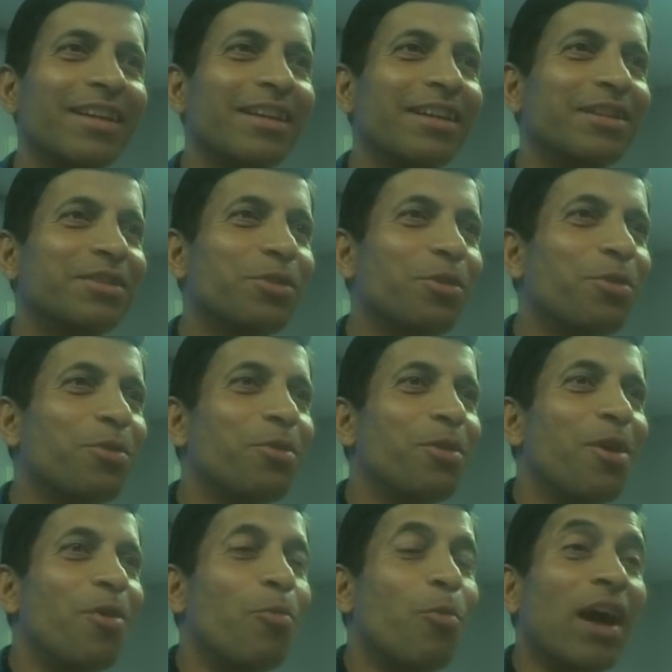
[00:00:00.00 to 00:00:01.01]
So,
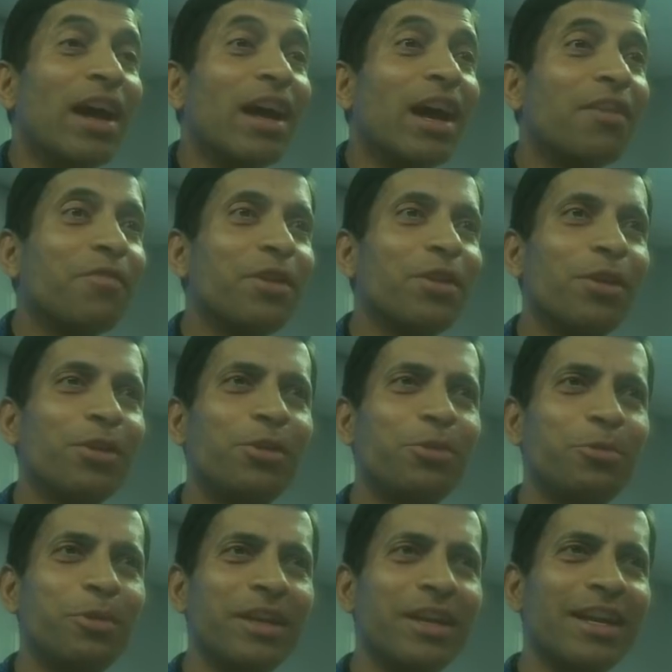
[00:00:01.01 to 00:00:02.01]
why are we not
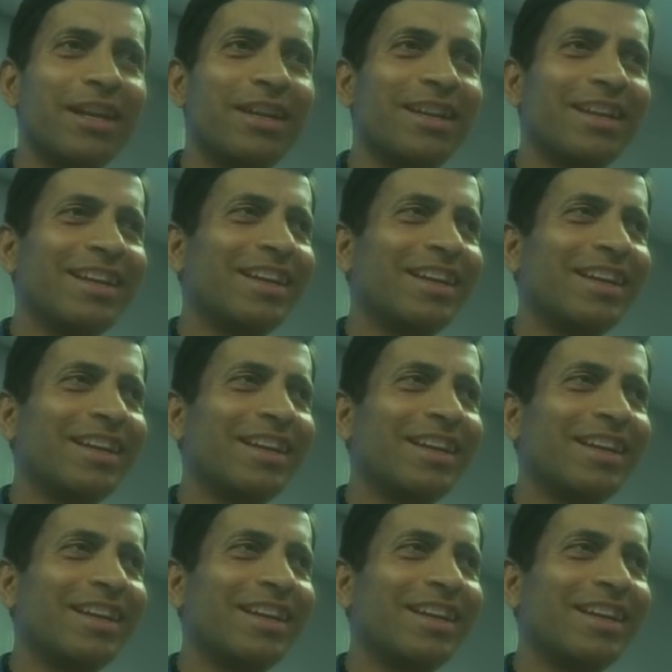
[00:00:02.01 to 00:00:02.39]
doing it?